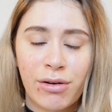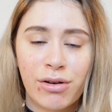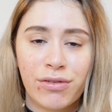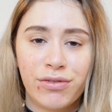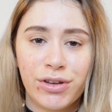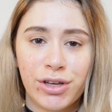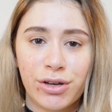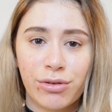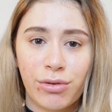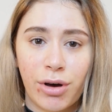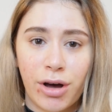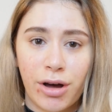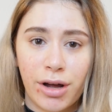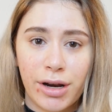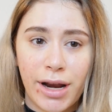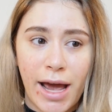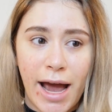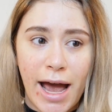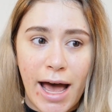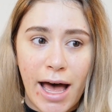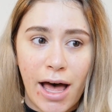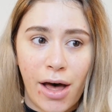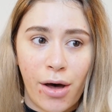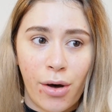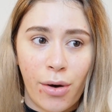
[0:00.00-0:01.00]
review on
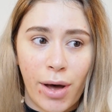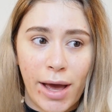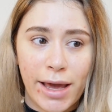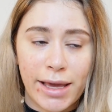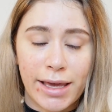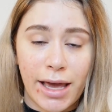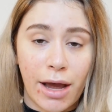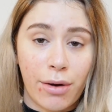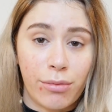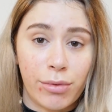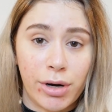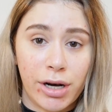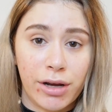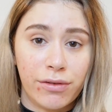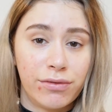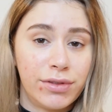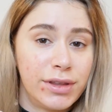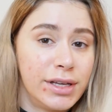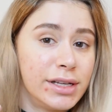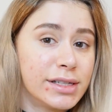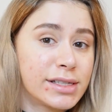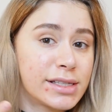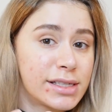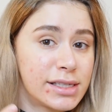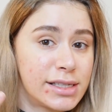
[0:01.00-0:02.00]
how I get rid of
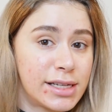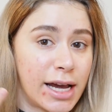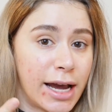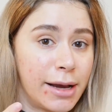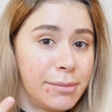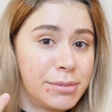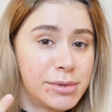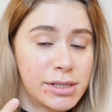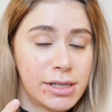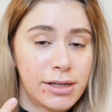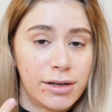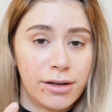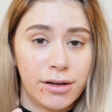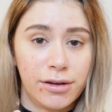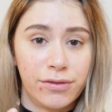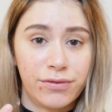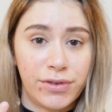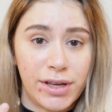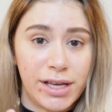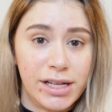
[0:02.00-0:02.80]
these types of